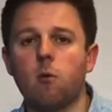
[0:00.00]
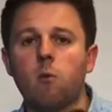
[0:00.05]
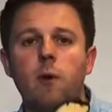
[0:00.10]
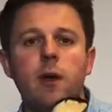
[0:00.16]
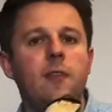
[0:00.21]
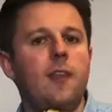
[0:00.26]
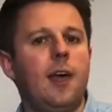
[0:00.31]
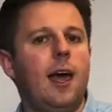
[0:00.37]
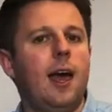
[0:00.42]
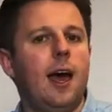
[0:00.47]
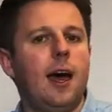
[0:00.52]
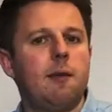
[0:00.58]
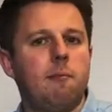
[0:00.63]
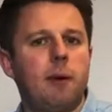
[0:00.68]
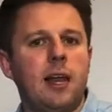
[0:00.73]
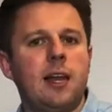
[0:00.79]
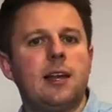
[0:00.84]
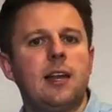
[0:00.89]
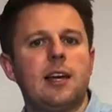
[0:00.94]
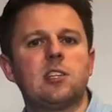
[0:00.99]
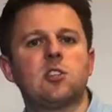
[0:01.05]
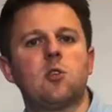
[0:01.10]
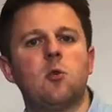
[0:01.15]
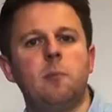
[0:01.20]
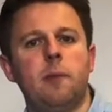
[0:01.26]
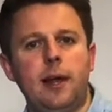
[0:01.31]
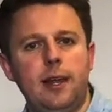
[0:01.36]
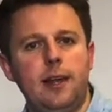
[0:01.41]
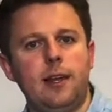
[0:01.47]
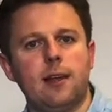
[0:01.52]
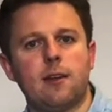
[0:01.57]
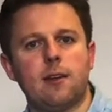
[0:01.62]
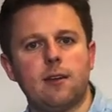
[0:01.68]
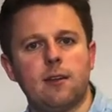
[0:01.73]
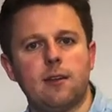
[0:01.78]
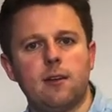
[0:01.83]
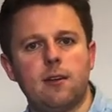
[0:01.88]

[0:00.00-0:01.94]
when they had been disobedient.